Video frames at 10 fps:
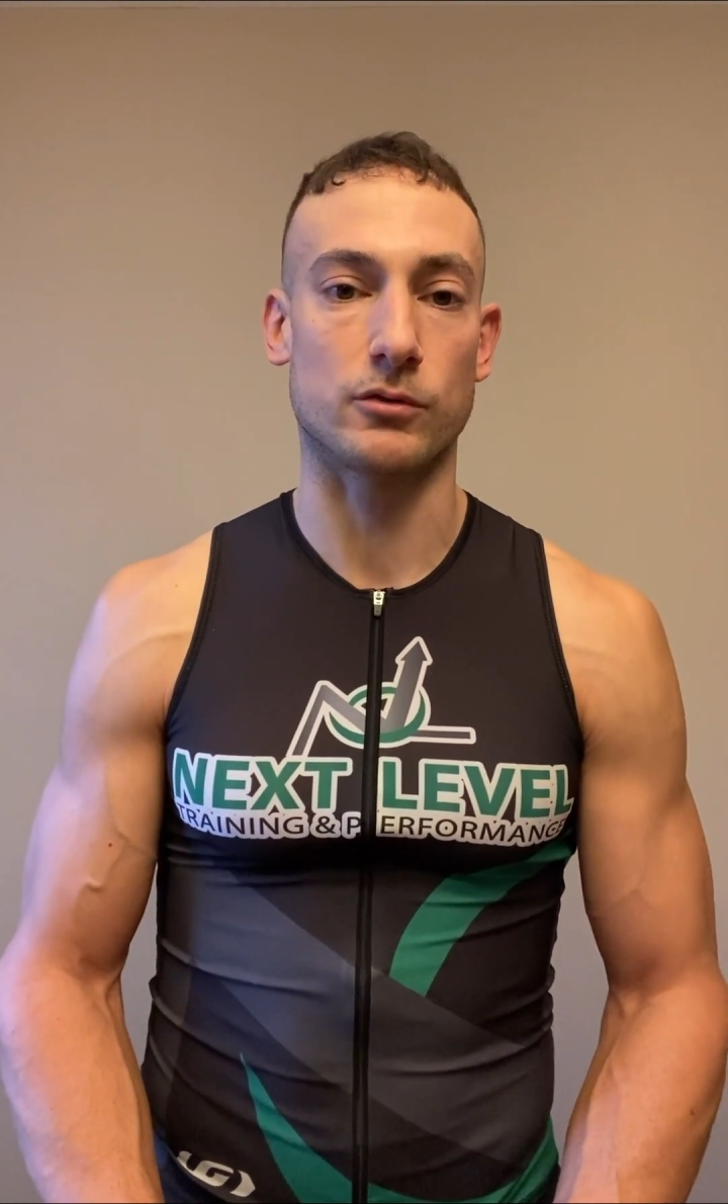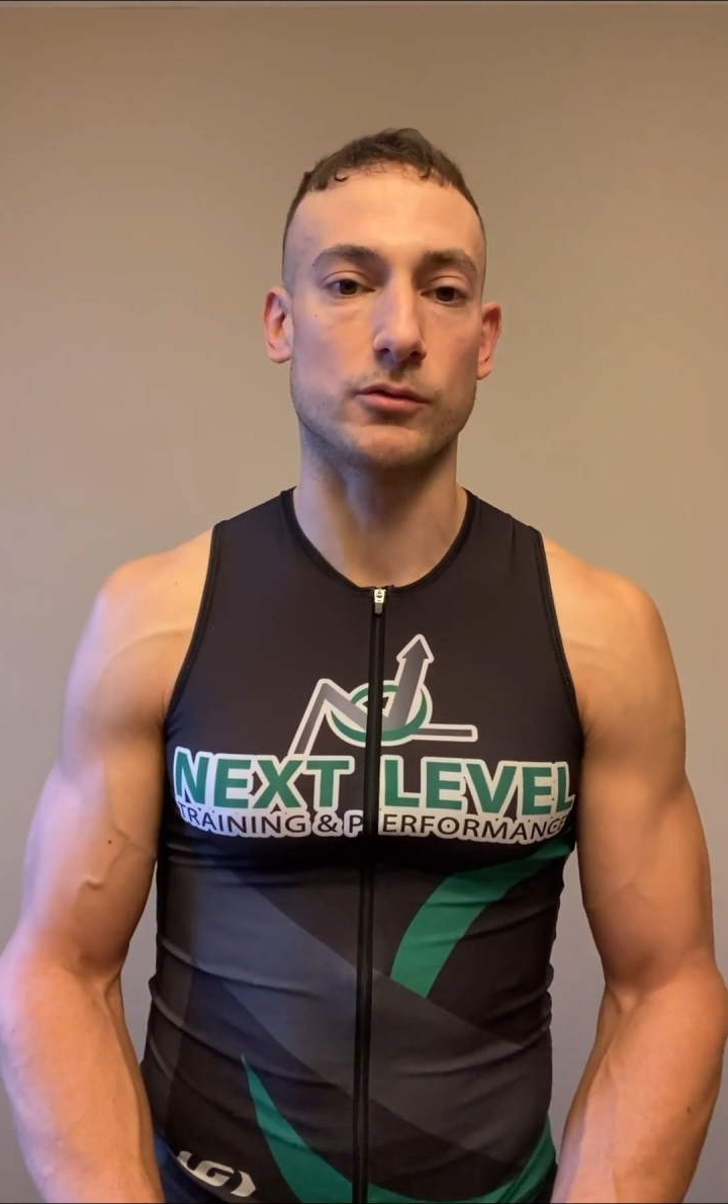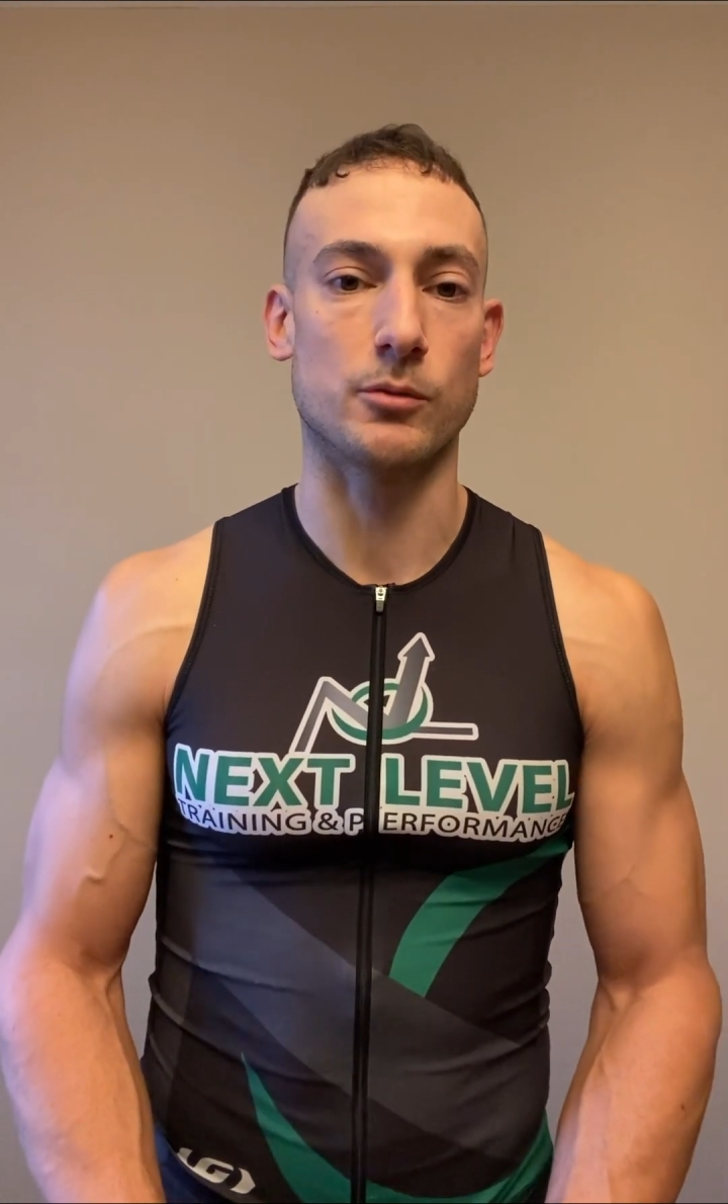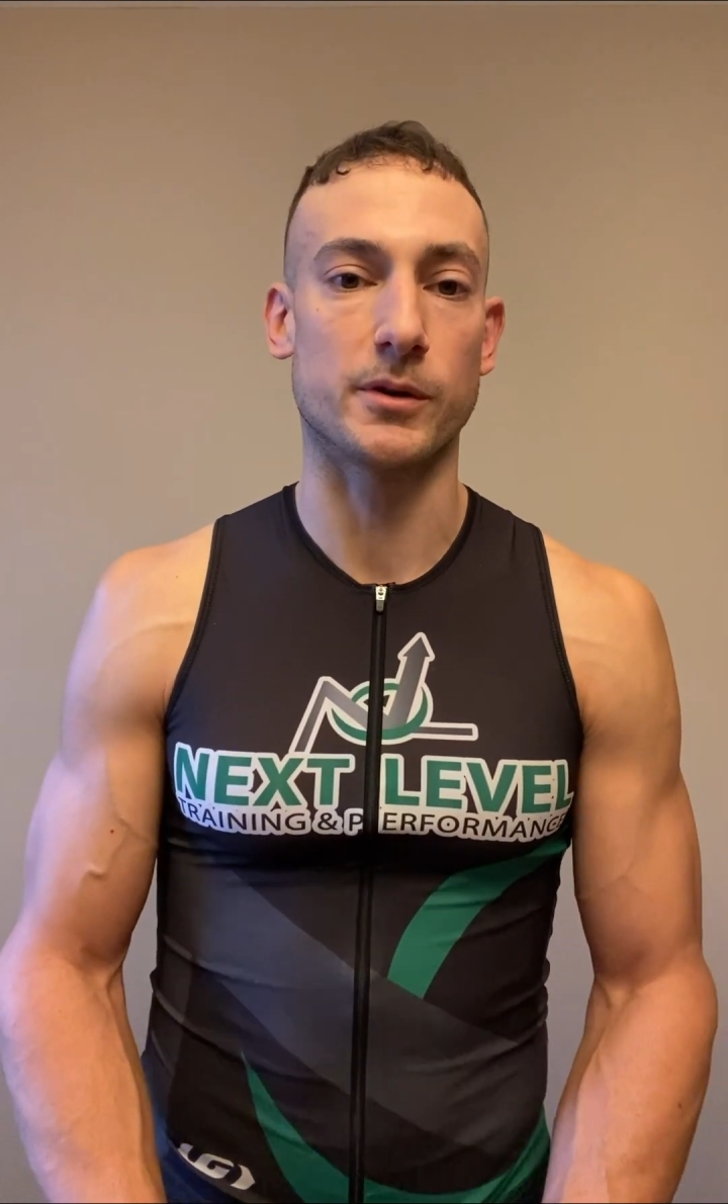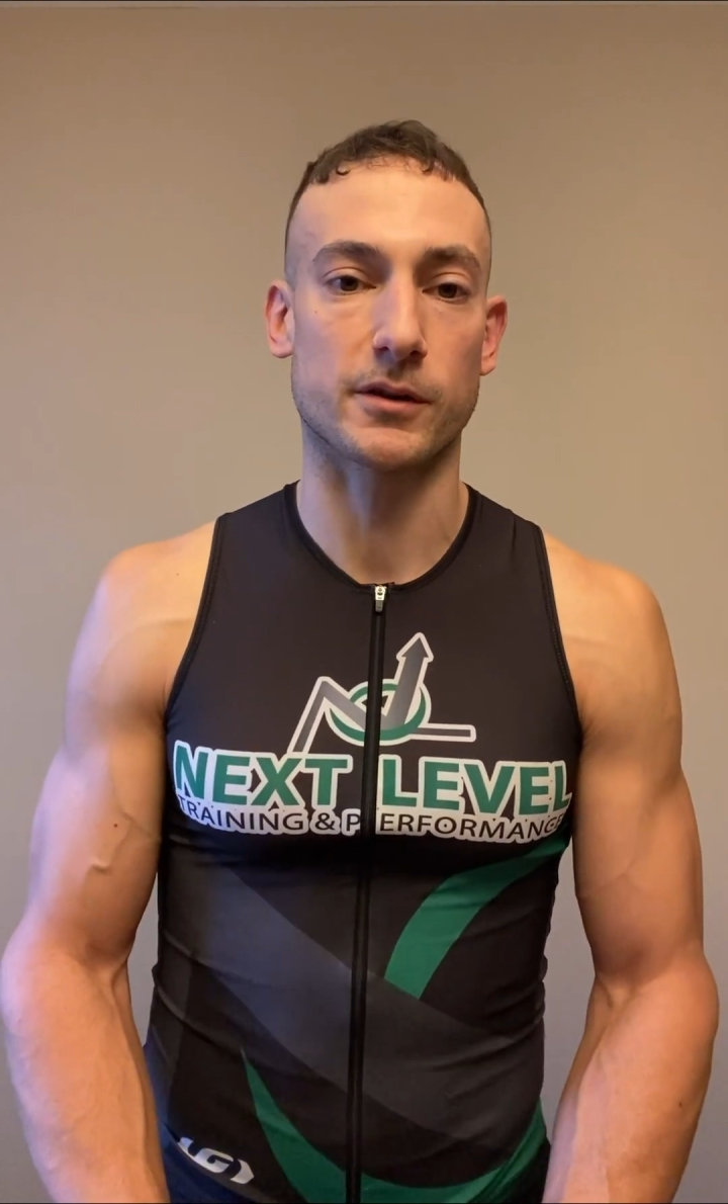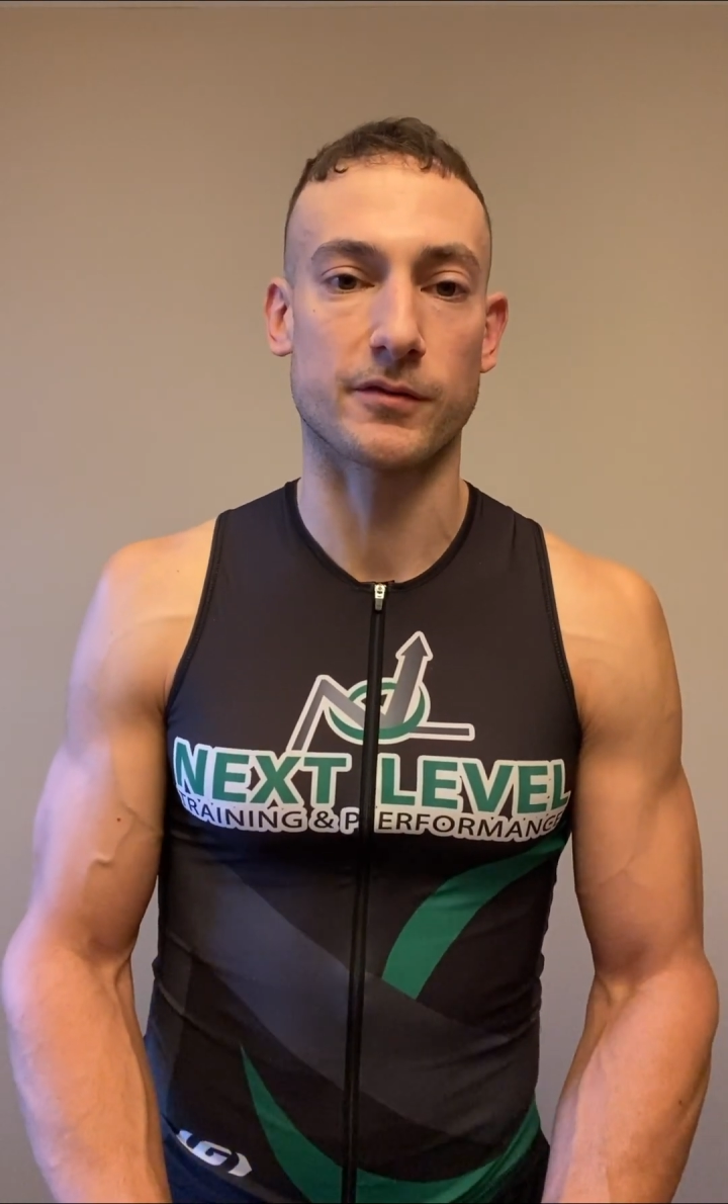aerobic